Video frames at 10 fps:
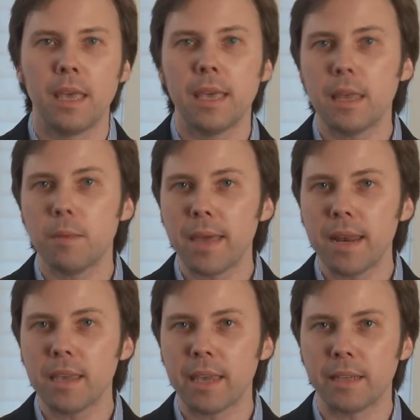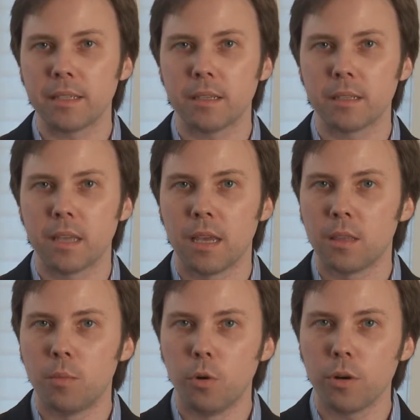In many cases,
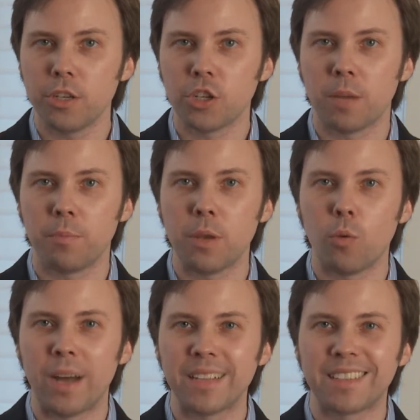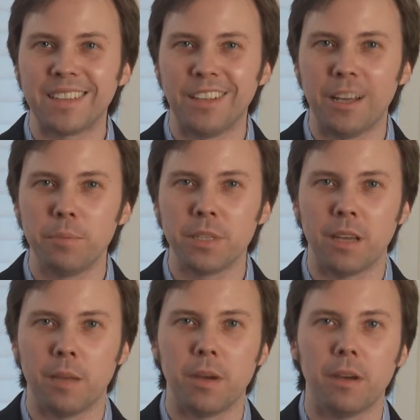the mortgage company wants the lump sum